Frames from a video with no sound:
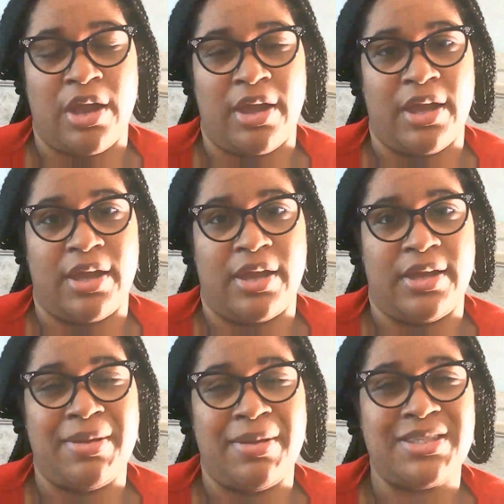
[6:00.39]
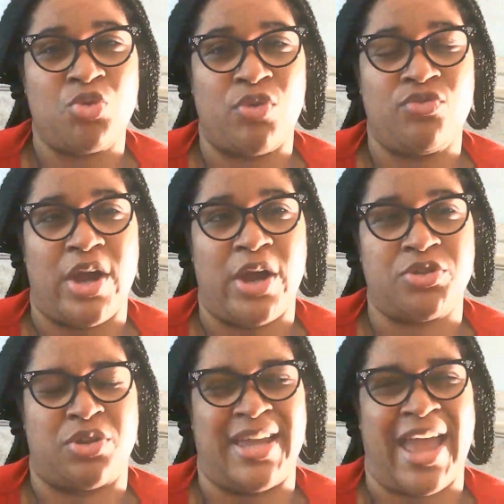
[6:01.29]
And basically, griffin riders
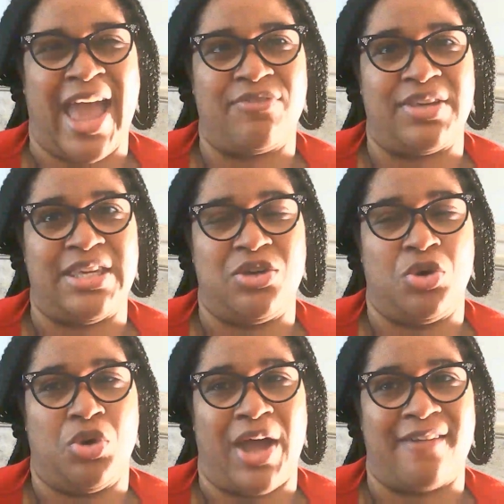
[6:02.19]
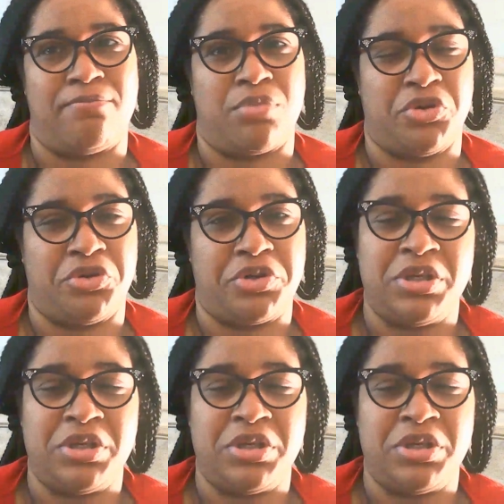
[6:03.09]
are like half eagle, half bird,